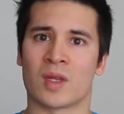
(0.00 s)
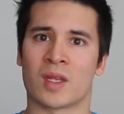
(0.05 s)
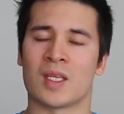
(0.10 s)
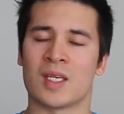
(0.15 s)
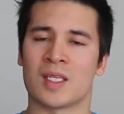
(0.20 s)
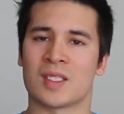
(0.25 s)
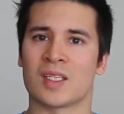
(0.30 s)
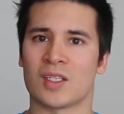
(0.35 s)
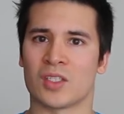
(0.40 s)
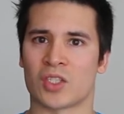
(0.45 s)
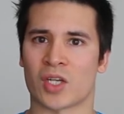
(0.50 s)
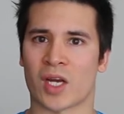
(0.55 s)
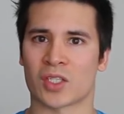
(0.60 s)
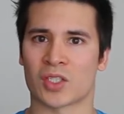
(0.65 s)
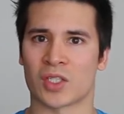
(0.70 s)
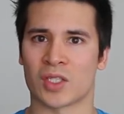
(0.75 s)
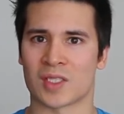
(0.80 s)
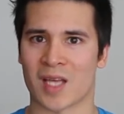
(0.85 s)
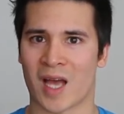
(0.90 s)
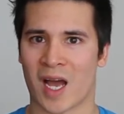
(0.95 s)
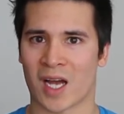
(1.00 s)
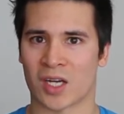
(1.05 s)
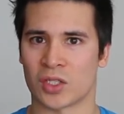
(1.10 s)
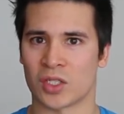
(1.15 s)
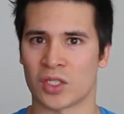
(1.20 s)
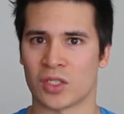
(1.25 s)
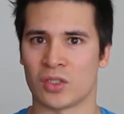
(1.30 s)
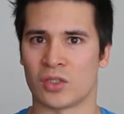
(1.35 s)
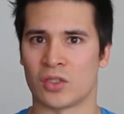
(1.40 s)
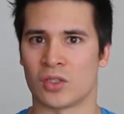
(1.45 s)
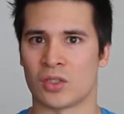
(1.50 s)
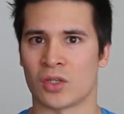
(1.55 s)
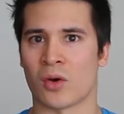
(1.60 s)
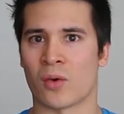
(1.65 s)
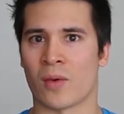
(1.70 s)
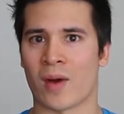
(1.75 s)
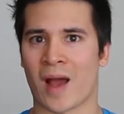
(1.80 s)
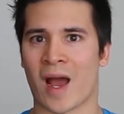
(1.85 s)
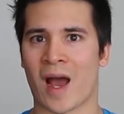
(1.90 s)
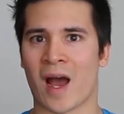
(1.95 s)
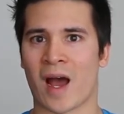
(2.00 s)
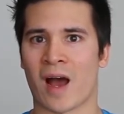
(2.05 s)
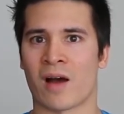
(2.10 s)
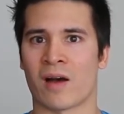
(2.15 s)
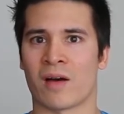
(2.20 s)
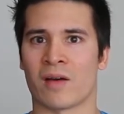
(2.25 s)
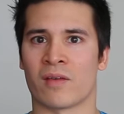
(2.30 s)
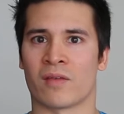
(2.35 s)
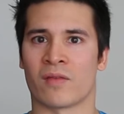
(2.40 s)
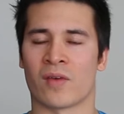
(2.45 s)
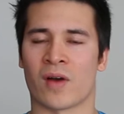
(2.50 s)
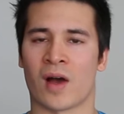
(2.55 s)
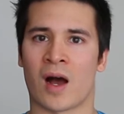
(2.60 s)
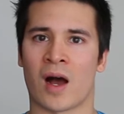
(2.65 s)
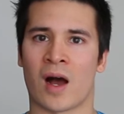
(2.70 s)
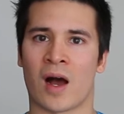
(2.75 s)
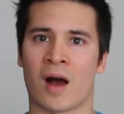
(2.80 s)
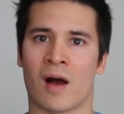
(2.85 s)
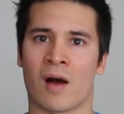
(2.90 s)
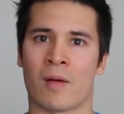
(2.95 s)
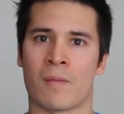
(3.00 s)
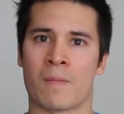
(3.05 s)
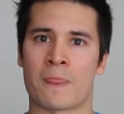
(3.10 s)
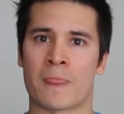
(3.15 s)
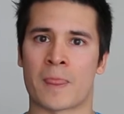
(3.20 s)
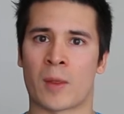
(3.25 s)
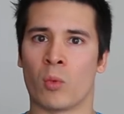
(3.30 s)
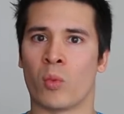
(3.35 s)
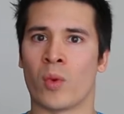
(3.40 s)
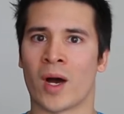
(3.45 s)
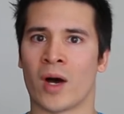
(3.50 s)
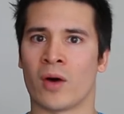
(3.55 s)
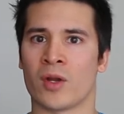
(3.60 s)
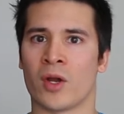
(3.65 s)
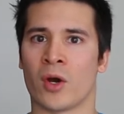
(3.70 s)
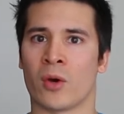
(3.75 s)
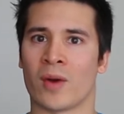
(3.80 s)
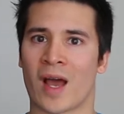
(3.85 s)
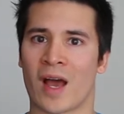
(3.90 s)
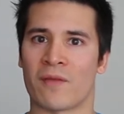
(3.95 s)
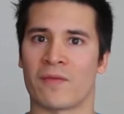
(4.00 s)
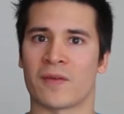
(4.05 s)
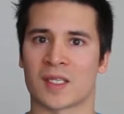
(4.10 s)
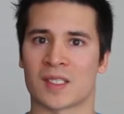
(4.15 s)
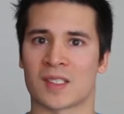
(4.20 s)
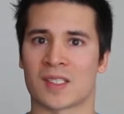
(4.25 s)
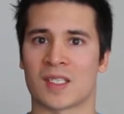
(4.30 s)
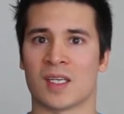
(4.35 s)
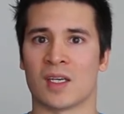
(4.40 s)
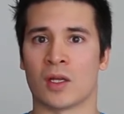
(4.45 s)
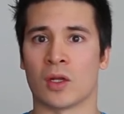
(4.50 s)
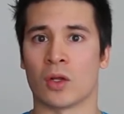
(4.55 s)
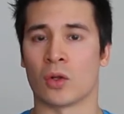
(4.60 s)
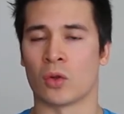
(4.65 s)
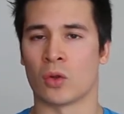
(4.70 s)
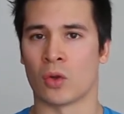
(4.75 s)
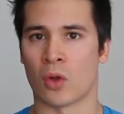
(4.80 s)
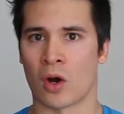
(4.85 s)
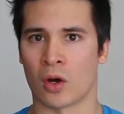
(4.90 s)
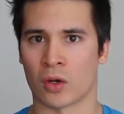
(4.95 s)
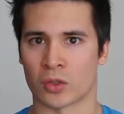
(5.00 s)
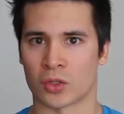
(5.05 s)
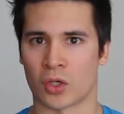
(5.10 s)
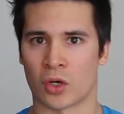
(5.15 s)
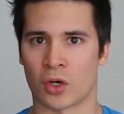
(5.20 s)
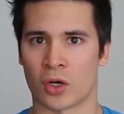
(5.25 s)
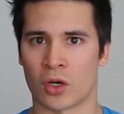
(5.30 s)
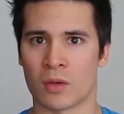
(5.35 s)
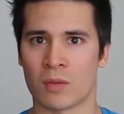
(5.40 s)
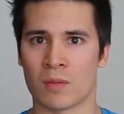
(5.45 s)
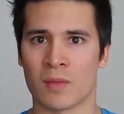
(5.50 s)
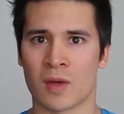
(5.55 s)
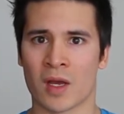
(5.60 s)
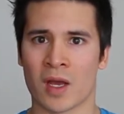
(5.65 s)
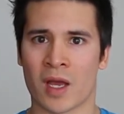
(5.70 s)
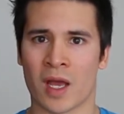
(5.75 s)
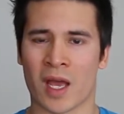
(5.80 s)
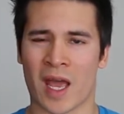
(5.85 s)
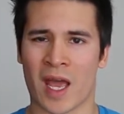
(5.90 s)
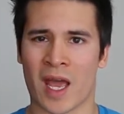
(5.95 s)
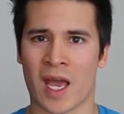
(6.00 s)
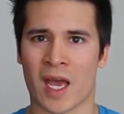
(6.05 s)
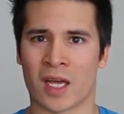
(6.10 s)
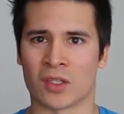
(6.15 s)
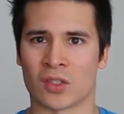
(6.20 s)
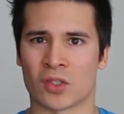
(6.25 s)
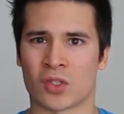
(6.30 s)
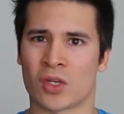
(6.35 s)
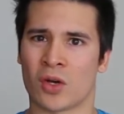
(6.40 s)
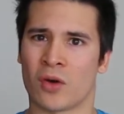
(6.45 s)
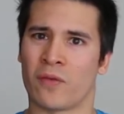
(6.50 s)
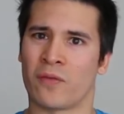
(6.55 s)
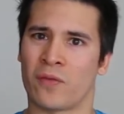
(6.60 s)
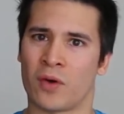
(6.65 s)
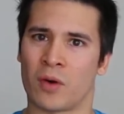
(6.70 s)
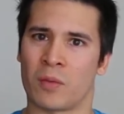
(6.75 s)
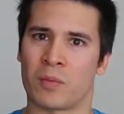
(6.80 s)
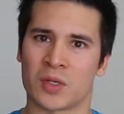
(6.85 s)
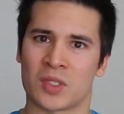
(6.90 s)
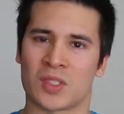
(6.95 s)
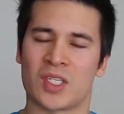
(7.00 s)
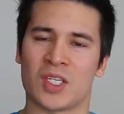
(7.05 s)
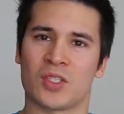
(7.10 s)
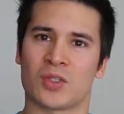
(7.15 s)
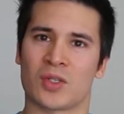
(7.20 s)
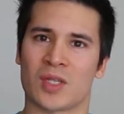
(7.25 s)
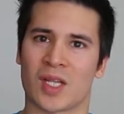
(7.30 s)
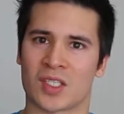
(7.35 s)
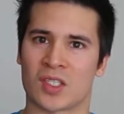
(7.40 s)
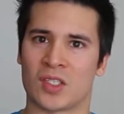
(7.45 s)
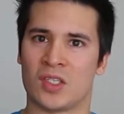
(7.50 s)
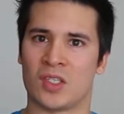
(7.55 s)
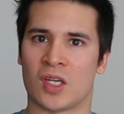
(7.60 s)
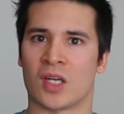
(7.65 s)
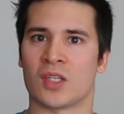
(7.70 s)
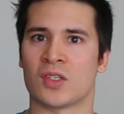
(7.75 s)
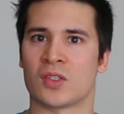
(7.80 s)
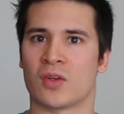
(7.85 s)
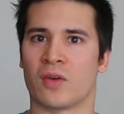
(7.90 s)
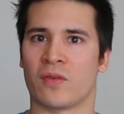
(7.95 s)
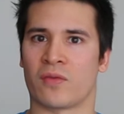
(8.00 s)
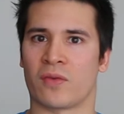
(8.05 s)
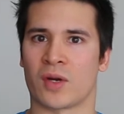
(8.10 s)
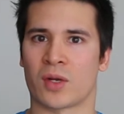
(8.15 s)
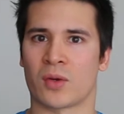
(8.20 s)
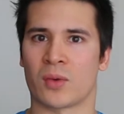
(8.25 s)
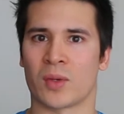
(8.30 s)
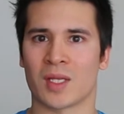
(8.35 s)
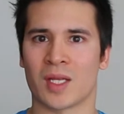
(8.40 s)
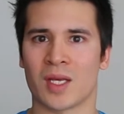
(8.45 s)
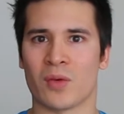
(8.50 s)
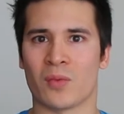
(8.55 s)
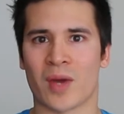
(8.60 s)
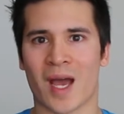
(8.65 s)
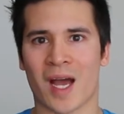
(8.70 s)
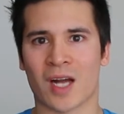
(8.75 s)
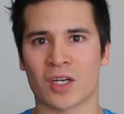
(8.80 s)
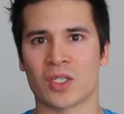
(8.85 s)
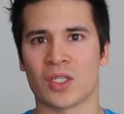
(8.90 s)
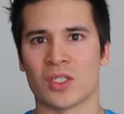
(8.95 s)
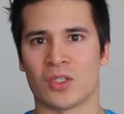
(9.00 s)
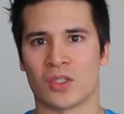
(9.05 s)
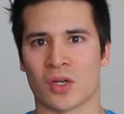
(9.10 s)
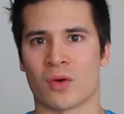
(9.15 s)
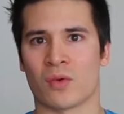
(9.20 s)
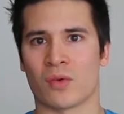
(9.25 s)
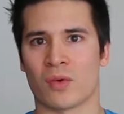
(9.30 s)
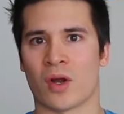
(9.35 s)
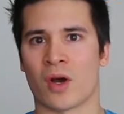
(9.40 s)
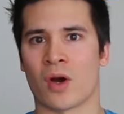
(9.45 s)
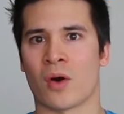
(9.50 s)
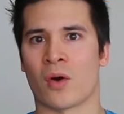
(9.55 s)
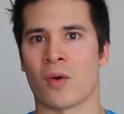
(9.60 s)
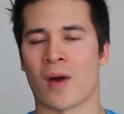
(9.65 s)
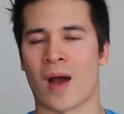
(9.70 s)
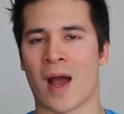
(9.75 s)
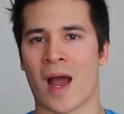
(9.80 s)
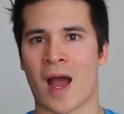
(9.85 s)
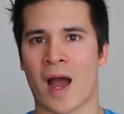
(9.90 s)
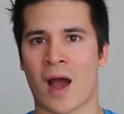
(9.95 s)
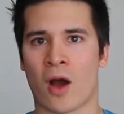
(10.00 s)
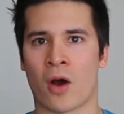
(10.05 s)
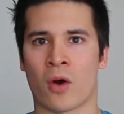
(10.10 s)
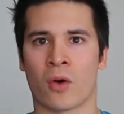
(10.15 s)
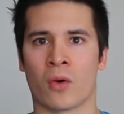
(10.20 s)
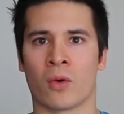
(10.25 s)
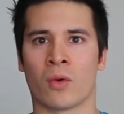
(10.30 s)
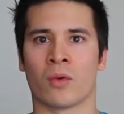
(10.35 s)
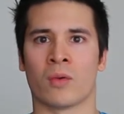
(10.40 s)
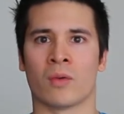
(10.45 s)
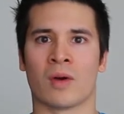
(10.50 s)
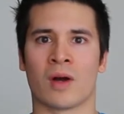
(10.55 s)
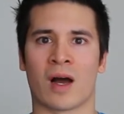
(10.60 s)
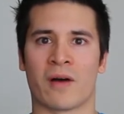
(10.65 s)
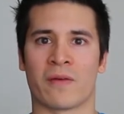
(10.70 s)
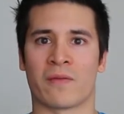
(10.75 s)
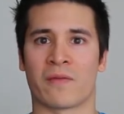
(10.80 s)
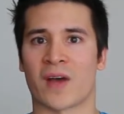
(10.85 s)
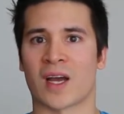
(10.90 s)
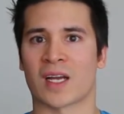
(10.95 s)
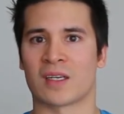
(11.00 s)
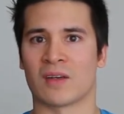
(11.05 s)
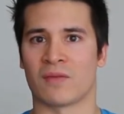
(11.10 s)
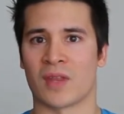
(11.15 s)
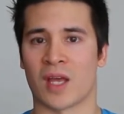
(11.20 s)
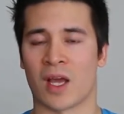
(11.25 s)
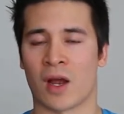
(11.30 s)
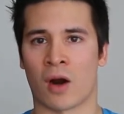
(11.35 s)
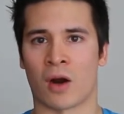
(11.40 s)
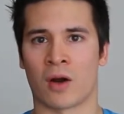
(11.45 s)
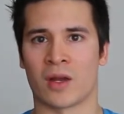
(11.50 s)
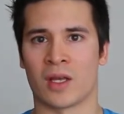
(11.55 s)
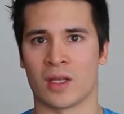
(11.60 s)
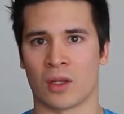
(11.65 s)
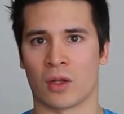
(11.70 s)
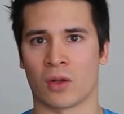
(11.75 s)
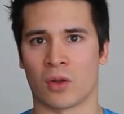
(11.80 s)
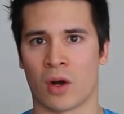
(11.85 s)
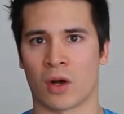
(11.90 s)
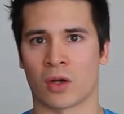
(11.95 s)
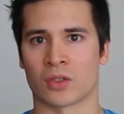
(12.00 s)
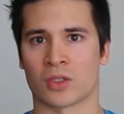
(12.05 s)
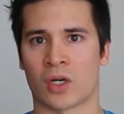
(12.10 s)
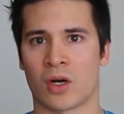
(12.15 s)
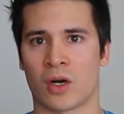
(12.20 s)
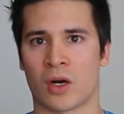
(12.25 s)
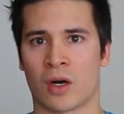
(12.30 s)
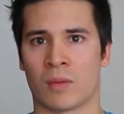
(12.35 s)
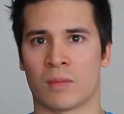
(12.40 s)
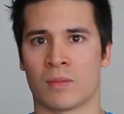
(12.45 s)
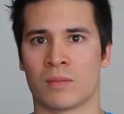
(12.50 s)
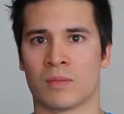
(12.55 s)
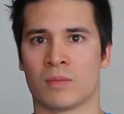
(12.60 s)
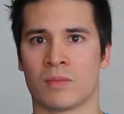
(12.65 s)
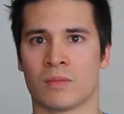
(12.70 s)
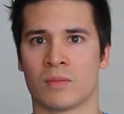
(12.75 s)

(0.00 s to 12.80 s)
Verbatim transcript: these injections actually don't have well-known efficacy long-term. And so for a procedure that's done so frequently, we actually don't know how effective they are in the long term.